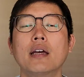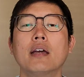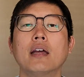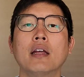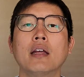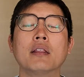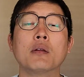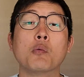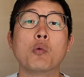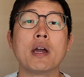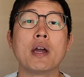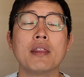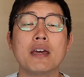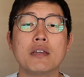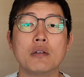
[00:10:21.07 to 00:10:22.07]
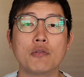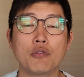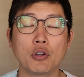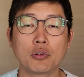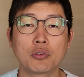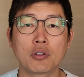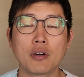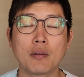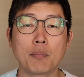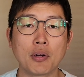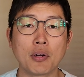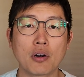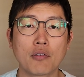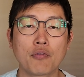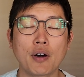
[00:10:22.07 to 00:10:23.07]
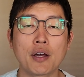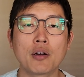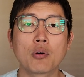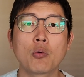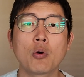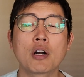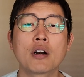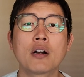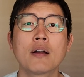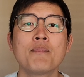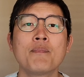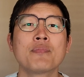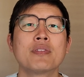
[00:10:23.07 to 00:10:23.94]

in the way that you filter and purify your water,